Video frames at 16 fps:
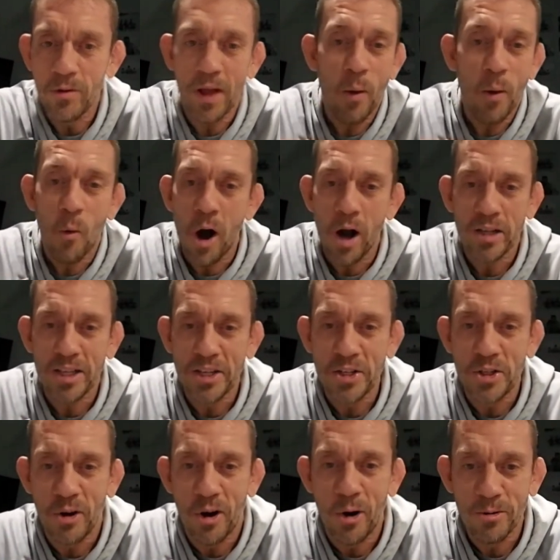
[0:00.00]
I walked
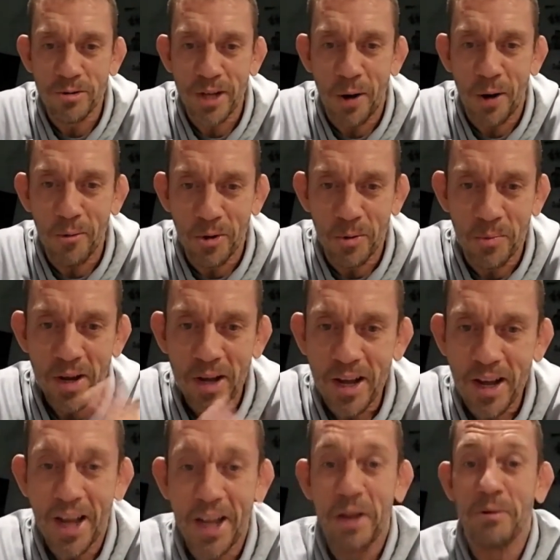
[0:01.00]
into a hotel room,
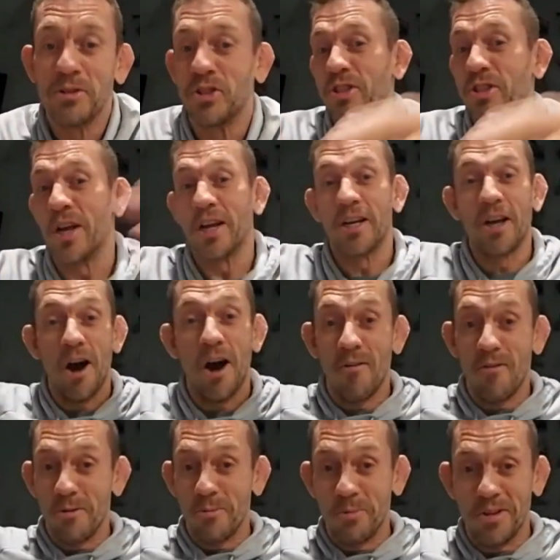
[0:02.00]
and it was just like
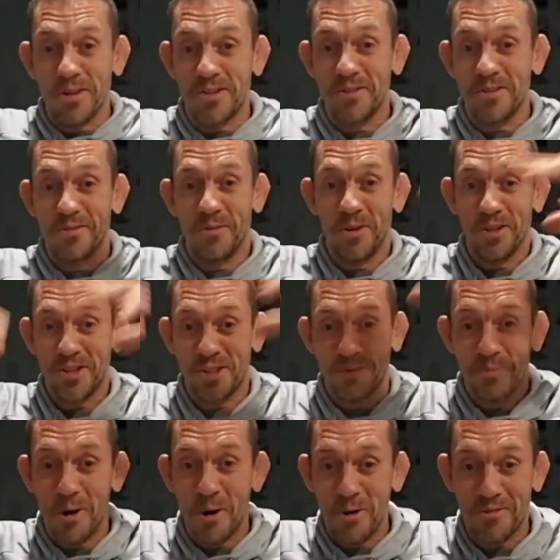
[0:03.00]
covered with
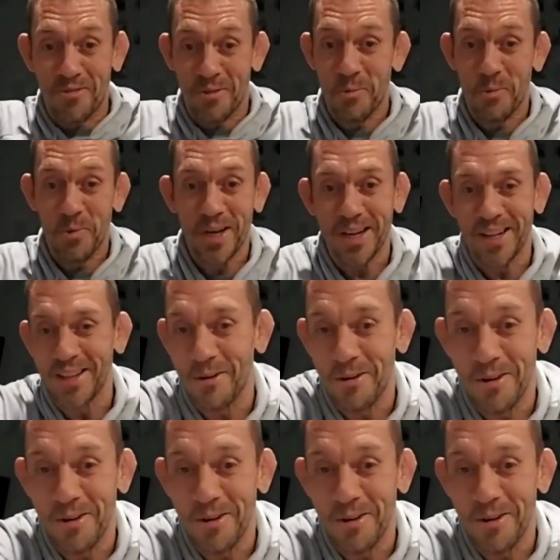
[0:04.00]
smoke from weed, and there